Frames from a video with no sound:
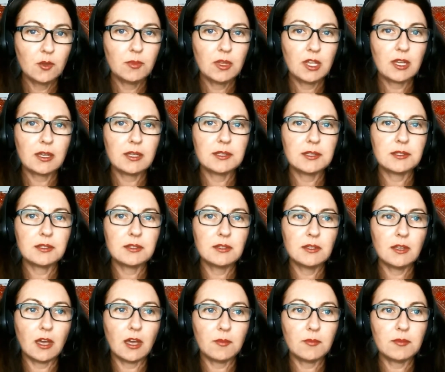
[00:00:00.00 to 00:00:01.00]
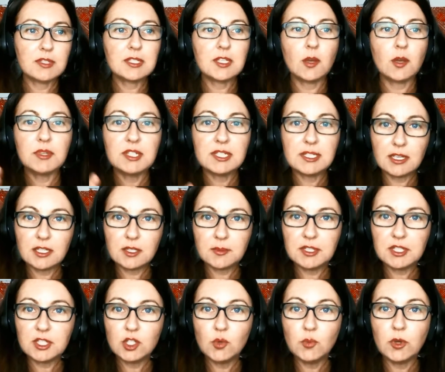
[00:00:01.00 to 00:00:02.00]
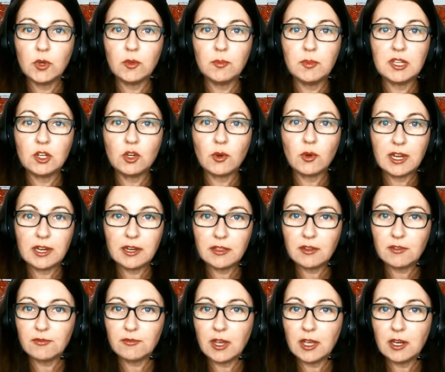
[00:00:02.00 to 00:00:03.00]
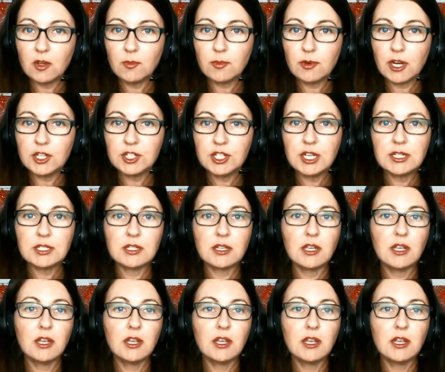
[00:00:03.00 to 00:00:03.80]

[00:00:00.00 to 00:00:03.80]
because some assessments you will be grading the final project.